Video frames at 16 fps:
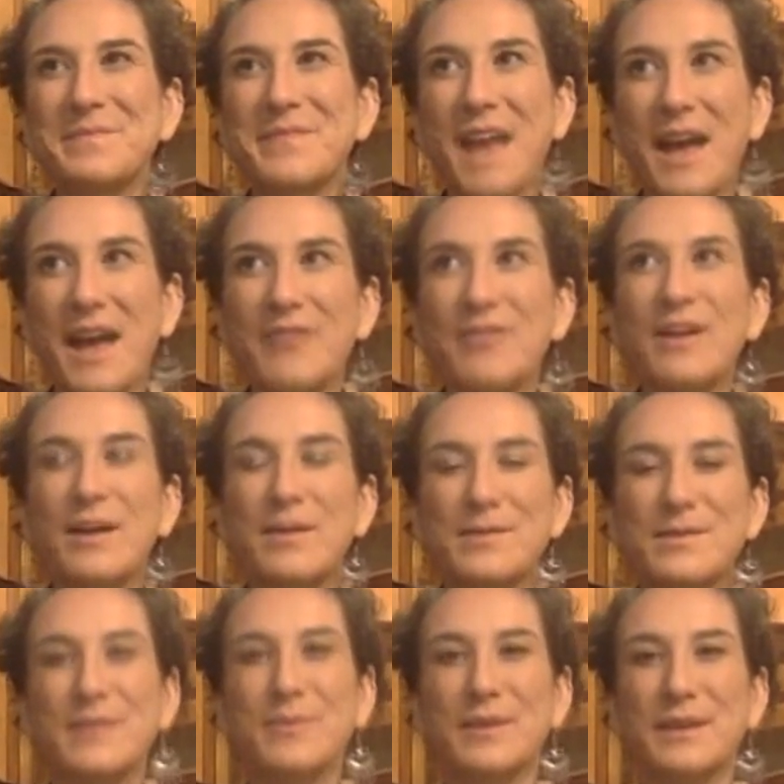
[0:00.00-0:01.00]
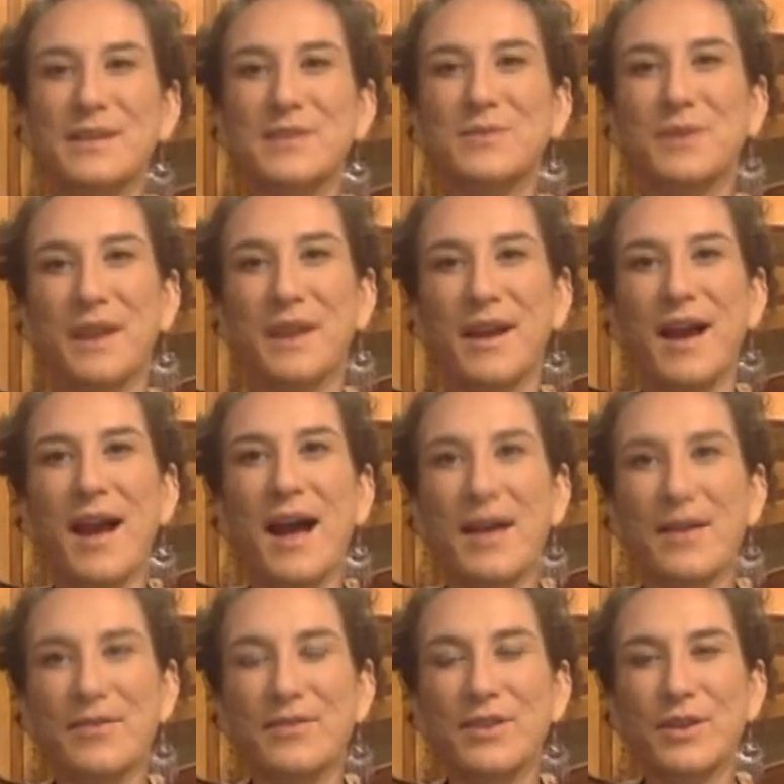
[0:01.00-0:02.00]
I've come to the place where I
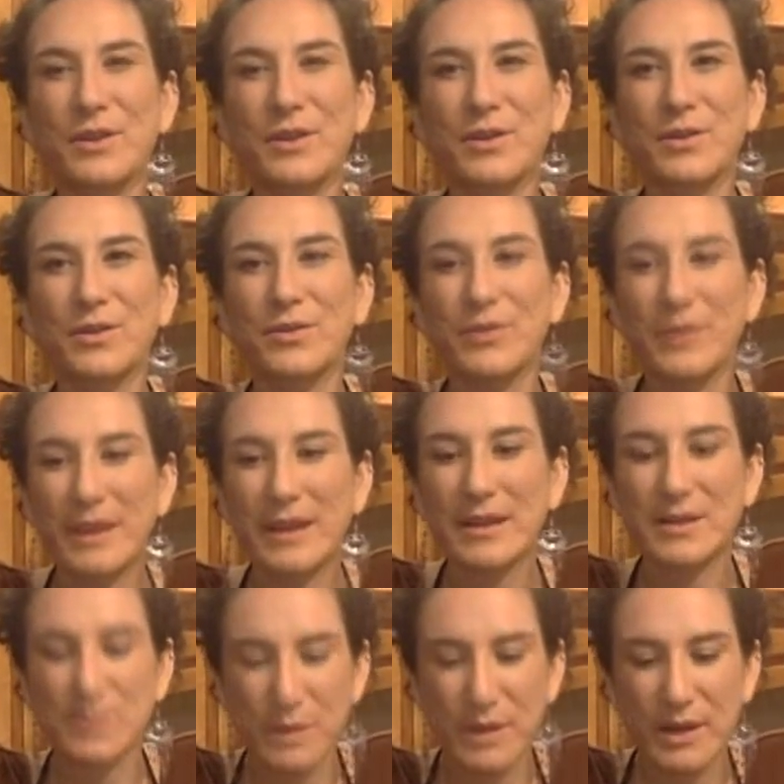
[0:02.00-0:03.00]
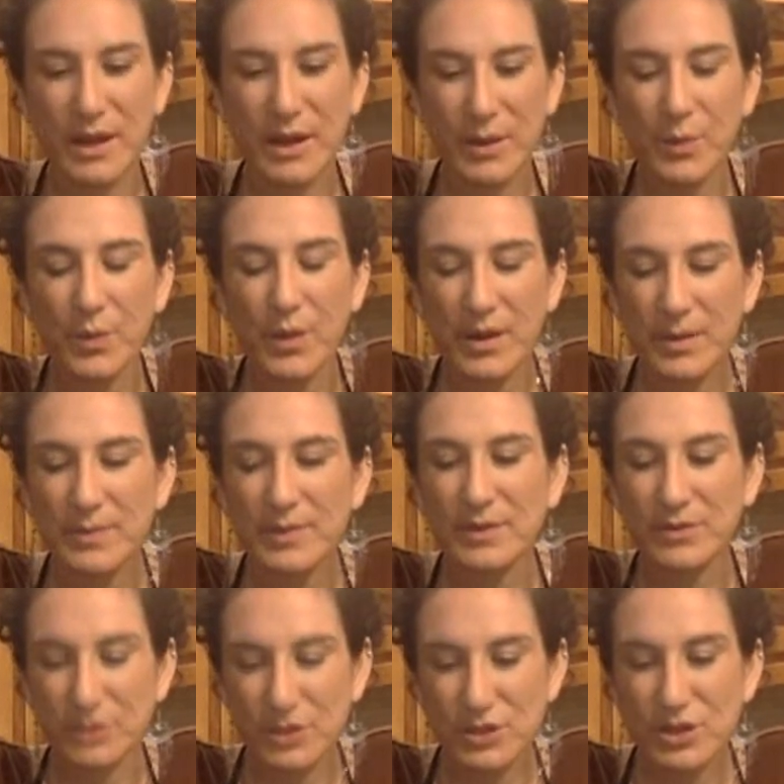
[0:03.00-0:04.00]
feel like it's what I want to be
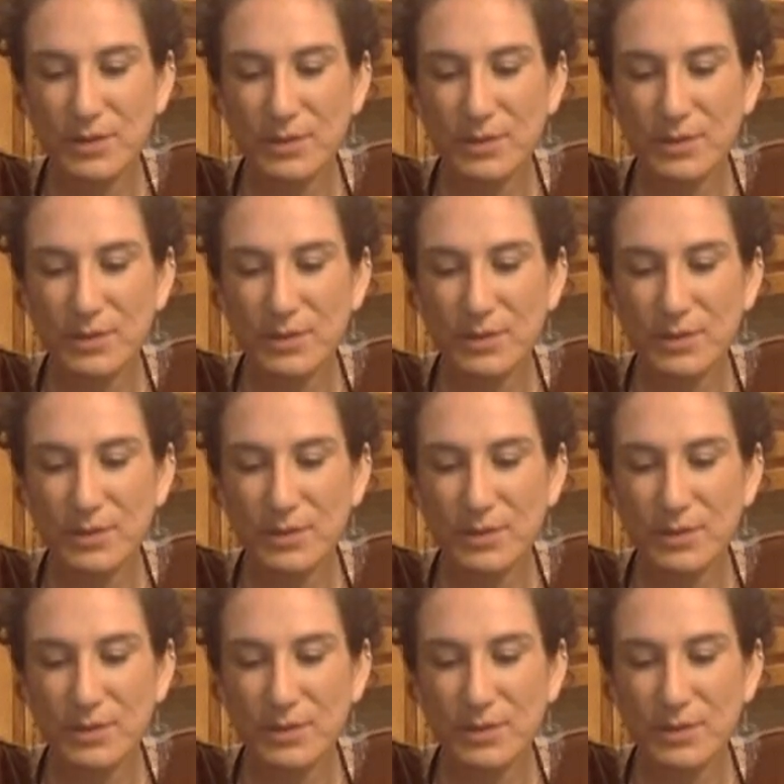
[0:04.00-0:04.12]
for sure,